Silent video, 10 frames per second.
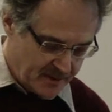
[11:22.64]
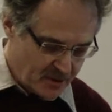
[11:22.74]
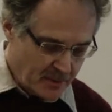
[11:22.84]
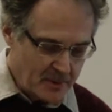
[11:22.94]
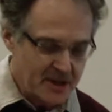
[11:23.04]

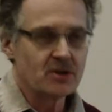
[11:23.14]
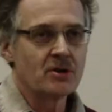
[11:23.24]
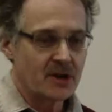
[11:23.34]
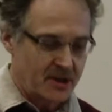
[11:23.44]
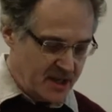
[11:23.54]
Probably
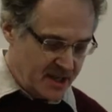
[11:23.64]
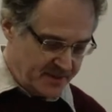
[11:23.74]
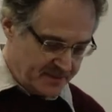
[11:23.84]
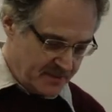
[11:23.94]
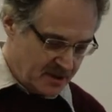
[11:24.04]

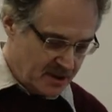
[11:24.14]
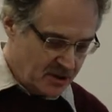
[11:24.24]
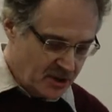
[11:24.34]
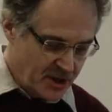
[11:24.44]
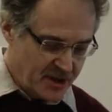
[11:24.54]

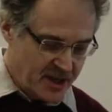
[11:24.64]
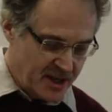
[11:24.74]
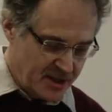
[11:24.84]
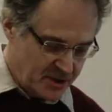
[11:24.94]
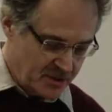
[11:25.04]

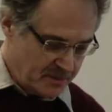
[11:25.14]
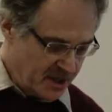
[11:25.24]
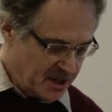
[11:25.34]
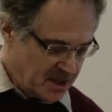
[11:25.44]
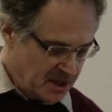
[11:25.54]
Eurocare should
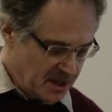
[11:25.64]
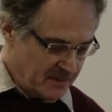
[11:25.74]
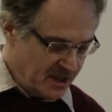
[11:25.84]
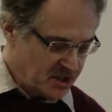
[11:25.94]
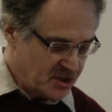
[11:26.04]
be
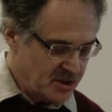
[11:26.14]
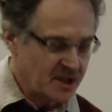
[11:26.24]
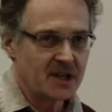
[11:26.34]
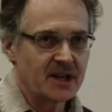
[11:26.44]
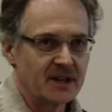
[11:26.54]
mentioned
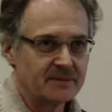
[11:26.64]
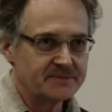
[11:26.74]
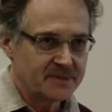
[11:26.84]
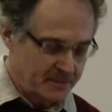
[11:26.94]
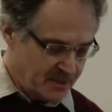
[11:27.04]
here
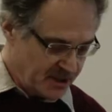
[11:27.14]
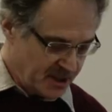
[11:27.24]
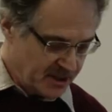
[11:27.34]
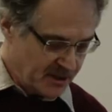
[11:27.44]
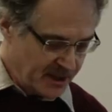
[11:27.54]
in
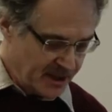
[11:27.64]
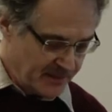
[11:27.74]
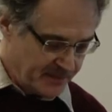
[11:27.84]
particular.